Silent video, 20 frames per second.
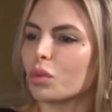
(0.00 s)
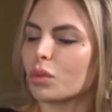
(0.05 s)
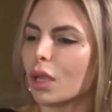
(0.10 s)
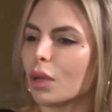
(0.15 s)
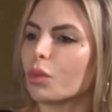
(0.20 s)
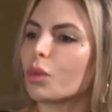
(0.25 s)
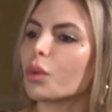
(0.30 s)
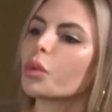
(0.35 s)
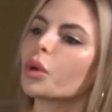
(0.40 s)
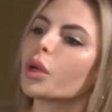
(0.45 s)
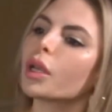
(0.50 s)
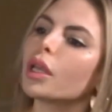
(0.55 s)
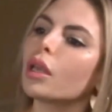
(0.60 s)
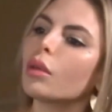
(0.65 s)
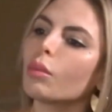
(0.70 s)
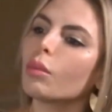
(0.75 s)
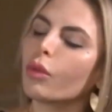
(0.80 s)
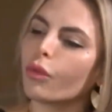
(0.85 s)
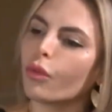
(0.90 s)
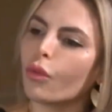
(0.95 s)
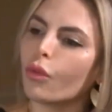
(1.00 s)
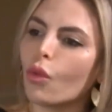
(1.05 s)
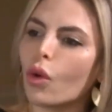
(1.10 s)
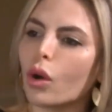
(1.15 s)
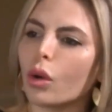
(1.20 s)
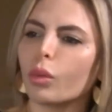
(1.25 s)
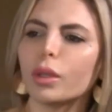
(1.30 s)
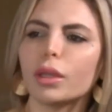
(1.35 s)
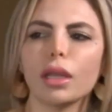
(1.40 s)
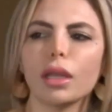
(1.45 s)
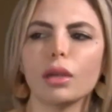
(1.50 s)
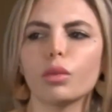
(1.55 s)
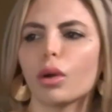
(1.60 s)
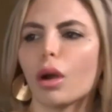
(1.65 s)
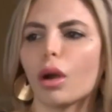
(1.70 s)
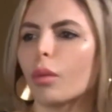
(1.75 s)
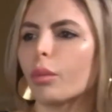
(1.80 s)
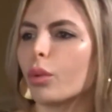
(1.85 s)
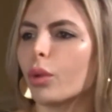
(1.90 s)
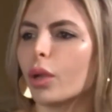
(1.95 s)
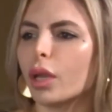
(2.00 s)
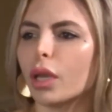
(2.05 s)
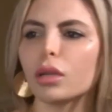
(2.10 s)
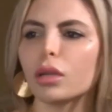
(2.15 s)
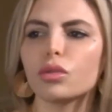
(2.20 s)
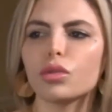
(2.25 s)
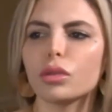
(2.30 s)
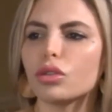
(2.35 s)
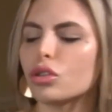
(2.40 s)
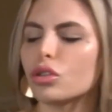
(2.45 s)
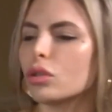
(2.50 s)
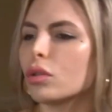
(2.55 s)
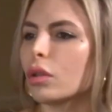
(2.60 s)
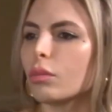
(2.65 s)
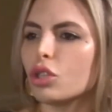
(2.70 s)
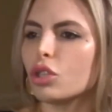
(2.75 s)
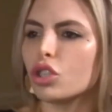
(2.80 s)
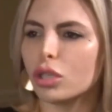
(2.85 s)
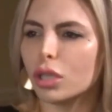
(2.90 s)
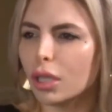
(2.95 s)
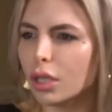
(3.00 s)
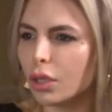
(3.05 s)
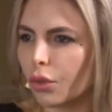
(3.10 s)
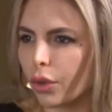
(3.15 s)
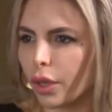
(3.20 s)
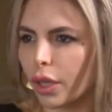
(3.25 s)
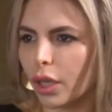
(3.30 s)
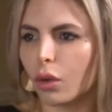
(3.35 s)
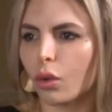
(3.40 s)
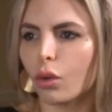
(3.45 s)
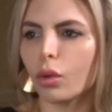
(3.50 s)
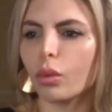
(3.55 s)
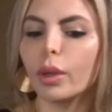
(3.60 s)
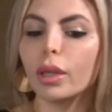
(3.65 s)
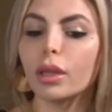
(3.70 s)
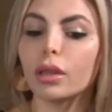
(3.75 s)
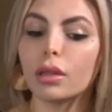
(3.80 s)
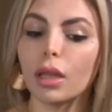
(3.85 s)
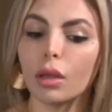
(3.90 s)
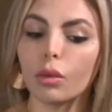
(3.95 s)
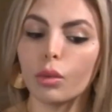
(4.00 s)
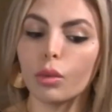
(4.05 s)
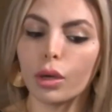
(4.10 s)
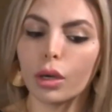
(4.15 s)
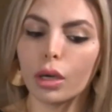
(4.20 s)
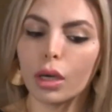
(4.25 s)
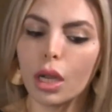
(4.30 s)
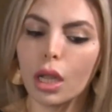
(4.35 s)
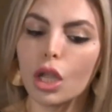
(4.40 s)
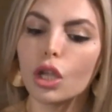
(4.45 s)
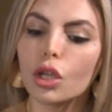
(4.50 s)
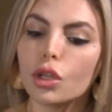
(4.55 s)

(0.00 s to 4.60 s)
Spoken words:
they were working before when they were operating traditional machinery or when they were